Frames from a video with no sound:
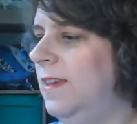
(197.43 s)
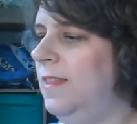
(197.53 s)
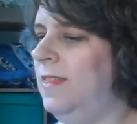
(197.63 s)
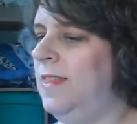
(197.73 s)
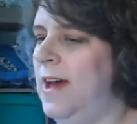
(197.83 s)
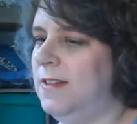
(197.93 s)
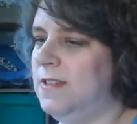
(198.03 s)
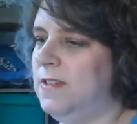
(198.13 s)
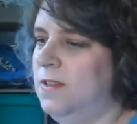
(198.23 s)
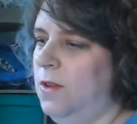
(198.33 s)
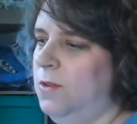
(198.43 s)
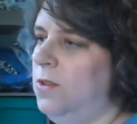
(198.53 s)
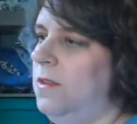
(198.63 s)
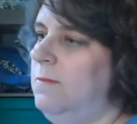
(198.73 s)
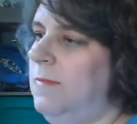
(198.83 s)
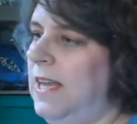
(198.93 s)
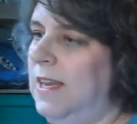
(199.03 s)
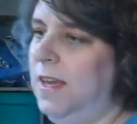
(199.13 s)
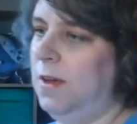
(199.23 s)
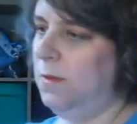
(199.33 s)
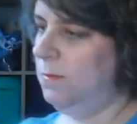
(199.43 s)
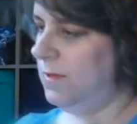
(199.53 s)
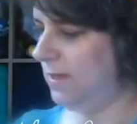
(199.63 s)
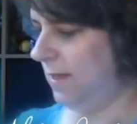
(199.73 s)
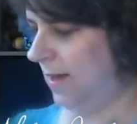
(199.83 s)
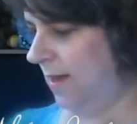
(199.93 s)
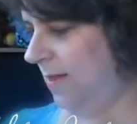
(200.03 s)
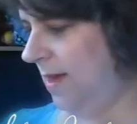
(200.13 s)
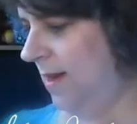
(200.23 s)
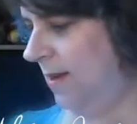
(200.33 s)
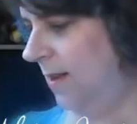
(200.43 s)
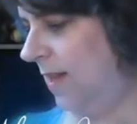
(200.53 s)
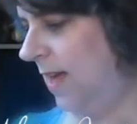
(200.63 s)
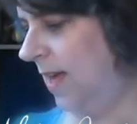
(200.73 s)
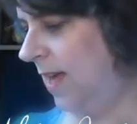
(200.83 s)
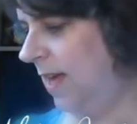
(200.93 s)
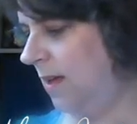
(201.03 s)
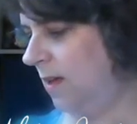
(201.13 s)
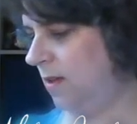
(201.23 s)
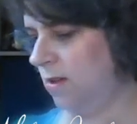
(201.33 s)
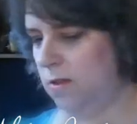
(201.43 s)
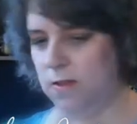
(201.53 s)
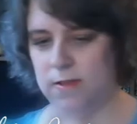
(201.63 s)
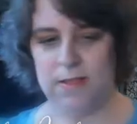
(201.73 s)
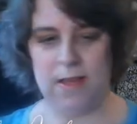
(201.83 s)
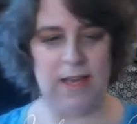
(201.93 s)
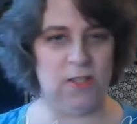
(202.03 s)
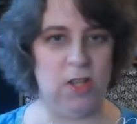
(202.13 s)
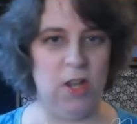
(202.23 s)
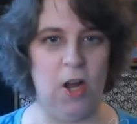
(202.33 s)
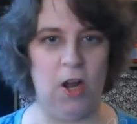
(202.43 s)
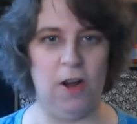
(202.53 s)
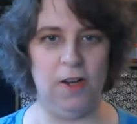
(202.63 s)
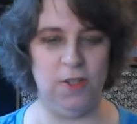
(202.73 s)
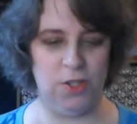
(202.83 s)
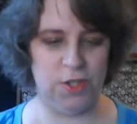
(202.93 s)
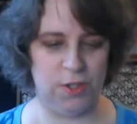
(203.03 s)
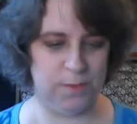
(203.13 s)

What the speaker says: those are the mediums, and then the size large.